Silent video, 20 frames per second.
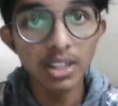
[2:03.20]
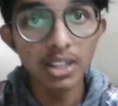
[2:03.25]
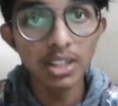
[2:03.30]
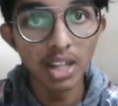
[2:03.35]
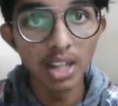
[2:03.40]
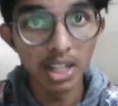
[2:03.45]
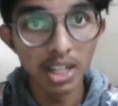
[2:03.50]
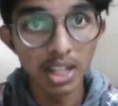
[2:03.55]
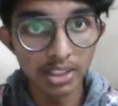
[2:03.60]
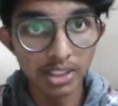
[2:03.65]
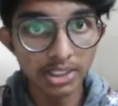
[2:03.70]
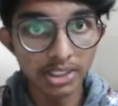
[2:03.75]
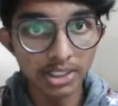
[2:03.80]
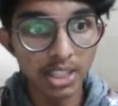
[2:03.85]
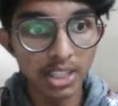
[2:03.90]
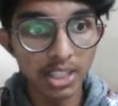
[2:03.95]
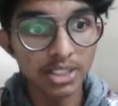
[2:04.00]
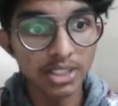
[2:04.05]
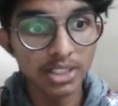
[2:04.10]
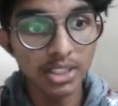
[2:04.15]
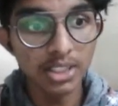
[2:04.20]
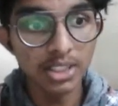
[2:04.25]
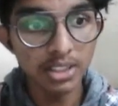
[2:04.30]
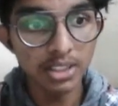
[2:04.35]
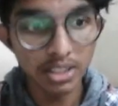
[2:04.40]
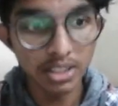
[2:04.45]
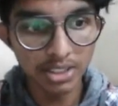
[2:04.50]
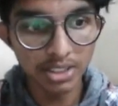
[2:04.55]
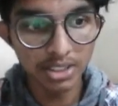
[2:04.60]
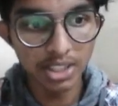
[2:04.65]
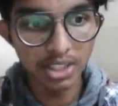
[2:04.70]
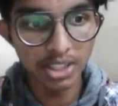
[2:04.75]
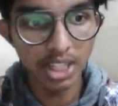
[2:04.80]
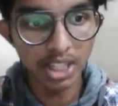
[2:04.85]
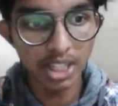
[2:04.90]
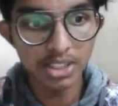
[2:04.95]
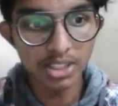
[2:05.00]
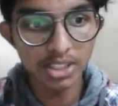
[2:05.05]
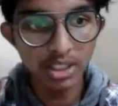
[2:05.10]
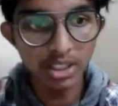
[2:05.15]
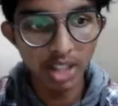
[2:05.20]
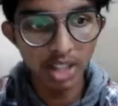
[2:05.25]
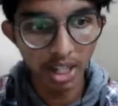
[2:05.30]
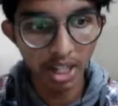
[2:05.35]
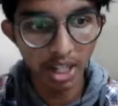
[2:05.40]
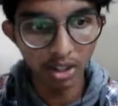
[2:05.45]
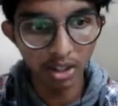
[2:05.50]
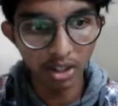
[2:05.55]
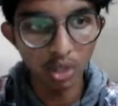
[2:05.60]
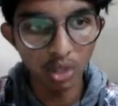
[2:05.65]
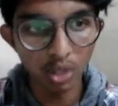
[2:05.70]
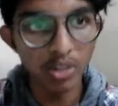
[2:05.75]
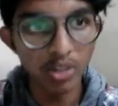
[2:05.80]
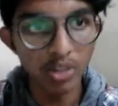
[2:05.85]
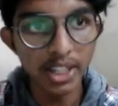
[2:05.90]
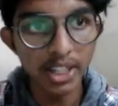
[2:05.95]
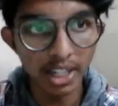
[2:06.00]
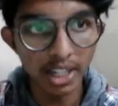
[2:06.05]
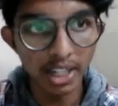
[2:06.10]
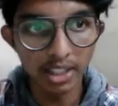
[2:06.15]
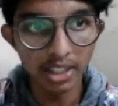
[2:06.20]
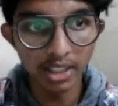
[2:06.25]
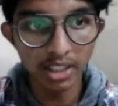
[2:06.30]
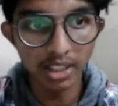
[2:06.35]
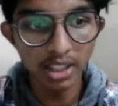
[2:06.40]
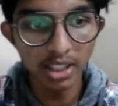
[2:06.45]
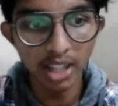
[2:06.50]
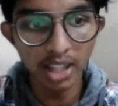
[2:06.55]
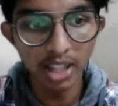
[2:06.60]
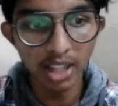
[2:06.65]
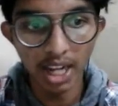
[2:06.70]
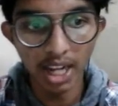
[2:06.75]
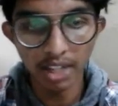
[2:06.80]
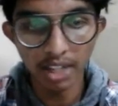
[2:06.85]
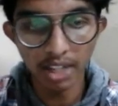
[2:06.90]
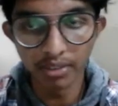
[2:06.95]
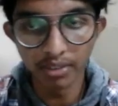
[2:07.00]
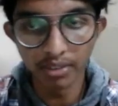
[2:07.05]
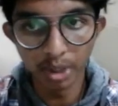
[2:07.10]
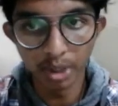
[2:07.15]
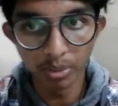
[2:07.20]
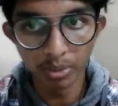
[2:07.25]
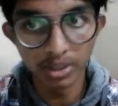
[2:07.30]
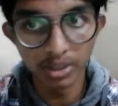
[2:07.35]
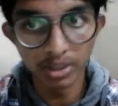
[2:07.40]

list addition, dictionary addition, and normally calling the adder variable.